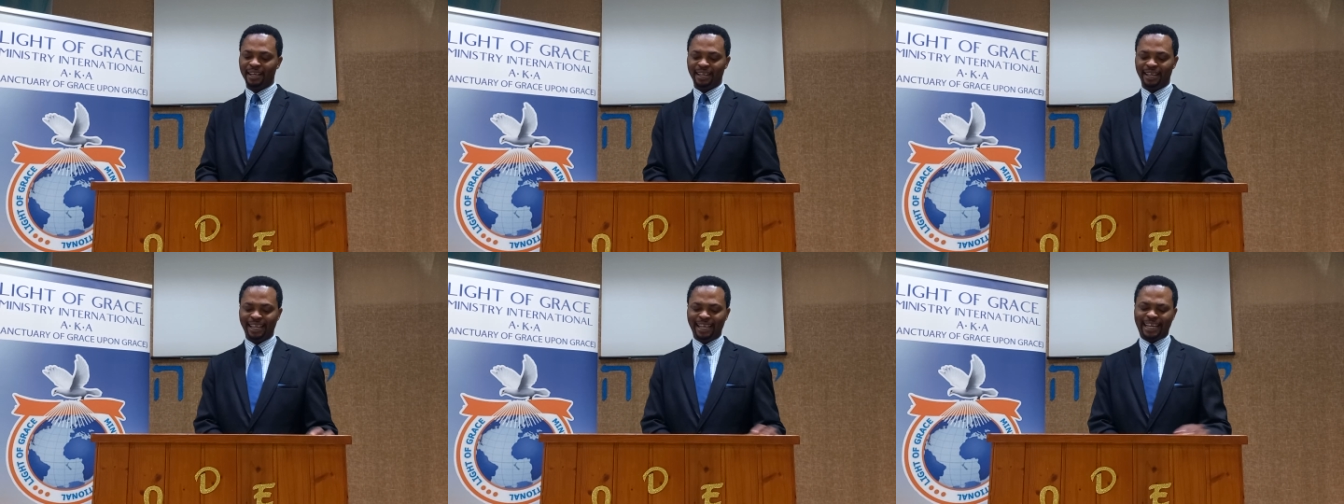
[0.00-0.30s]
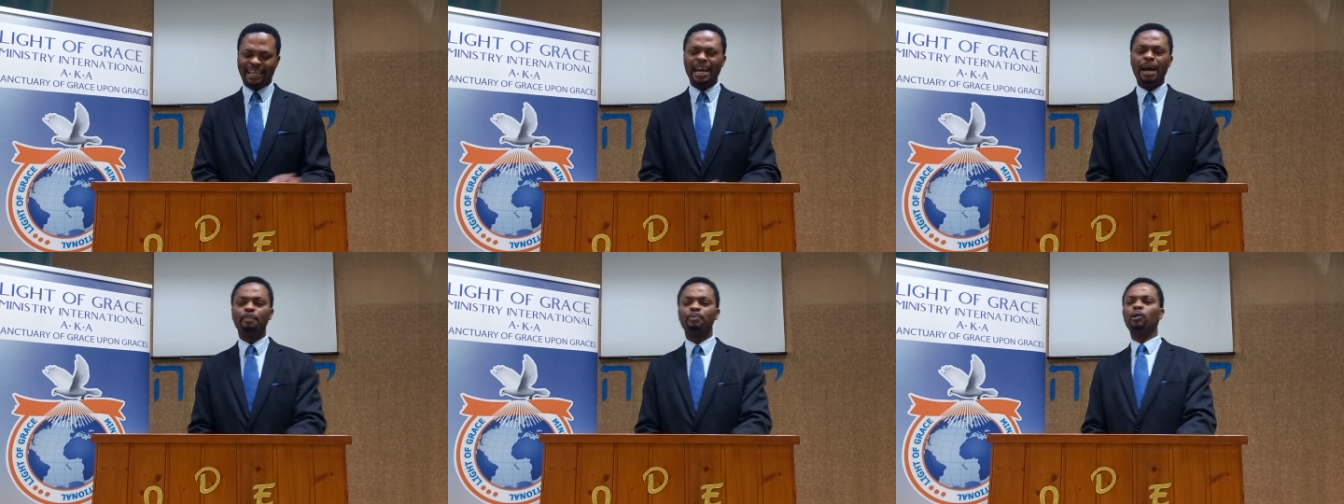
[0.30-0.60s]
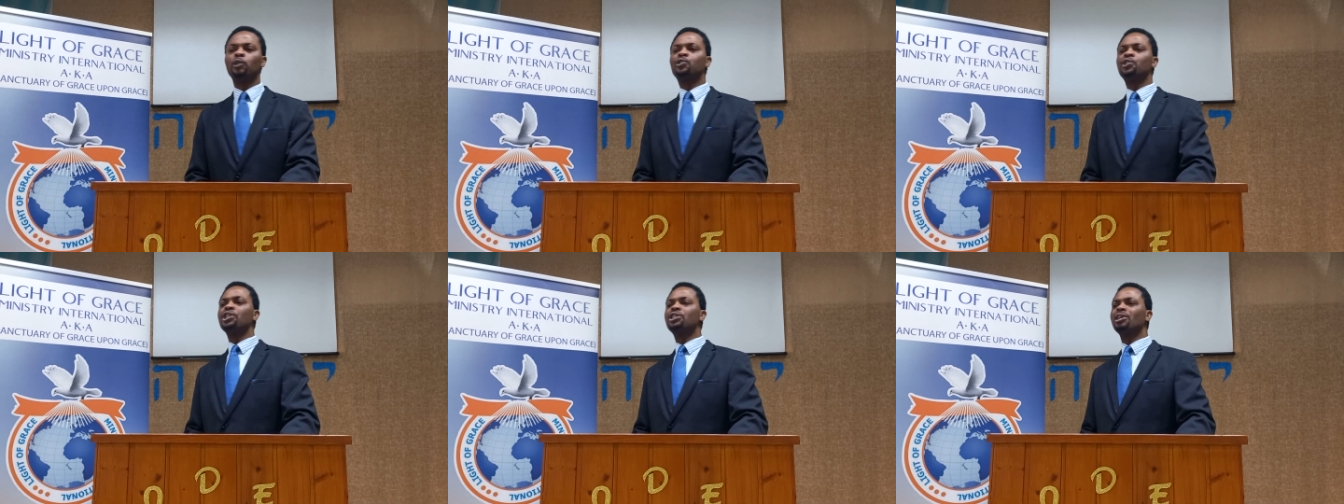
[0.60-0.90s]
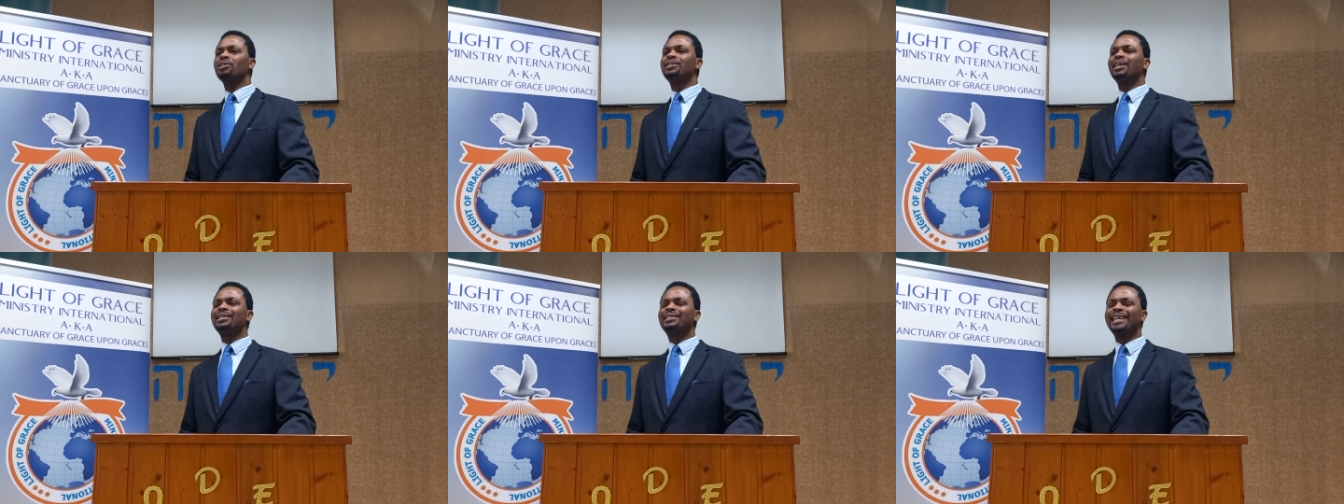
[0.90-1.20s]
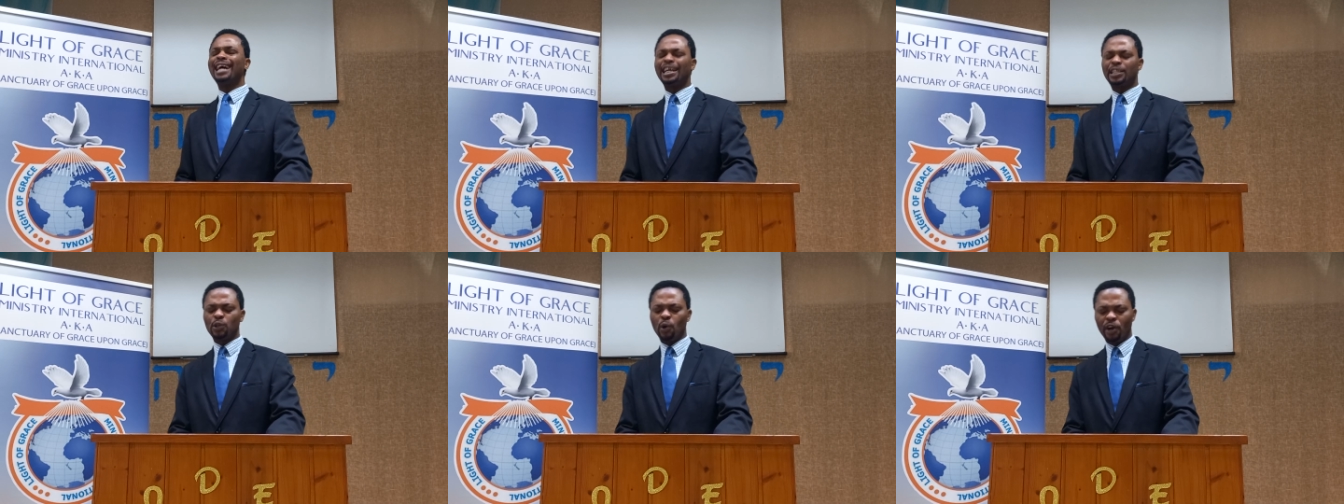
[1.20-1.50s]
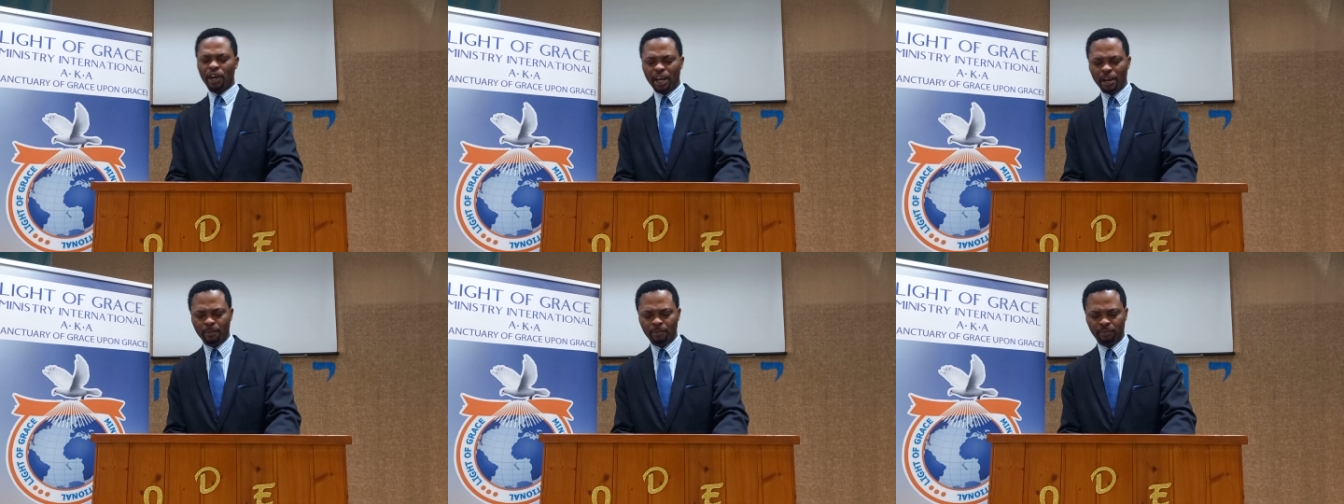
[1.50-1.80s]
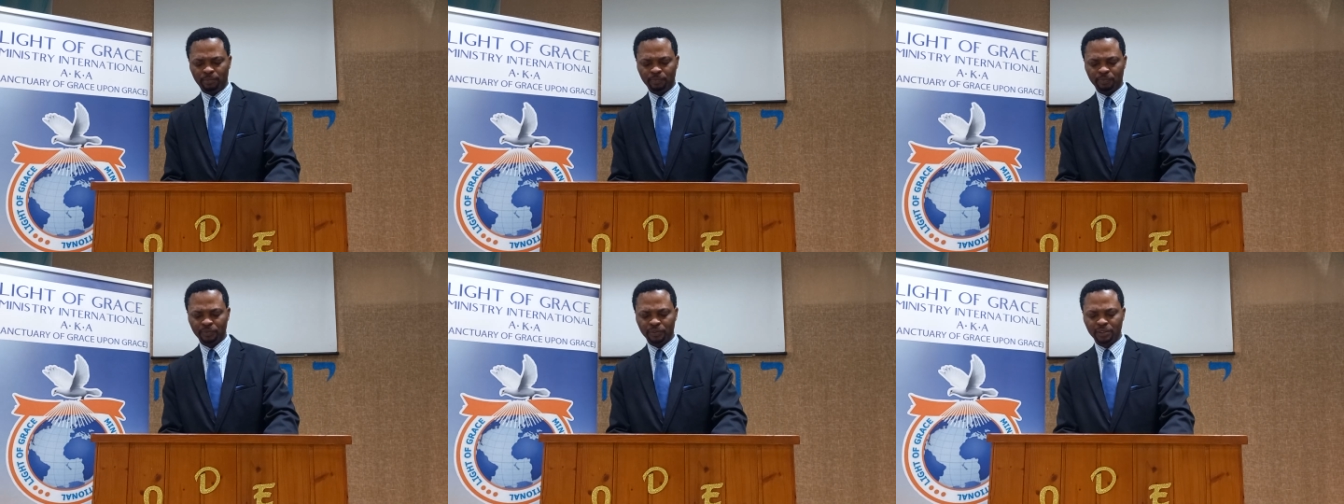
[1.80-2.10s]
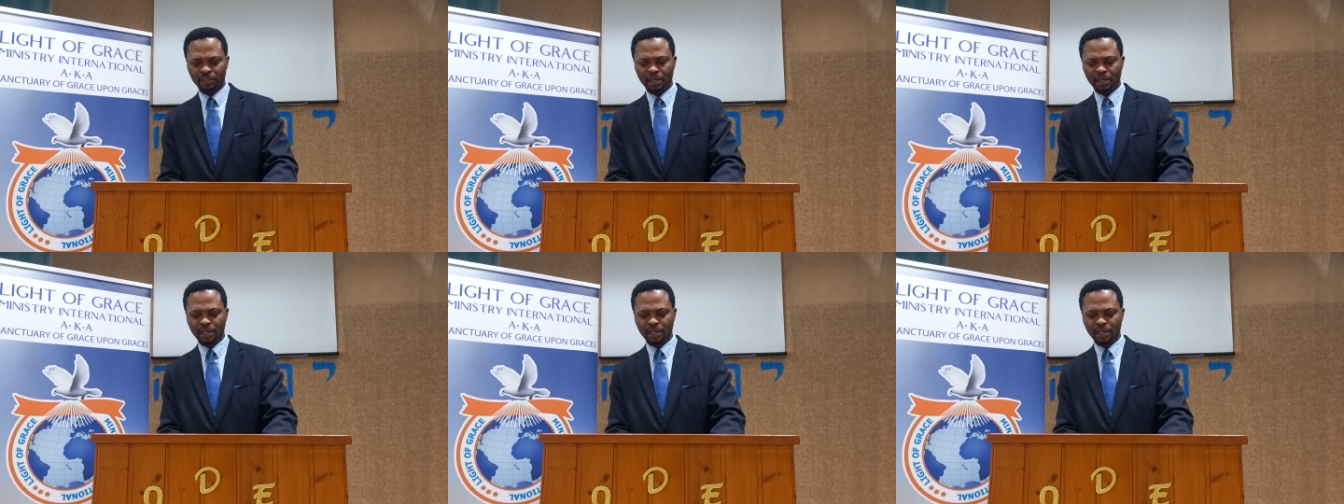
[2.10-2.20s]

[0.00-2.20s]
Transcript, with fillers: He came to Jesus and said to him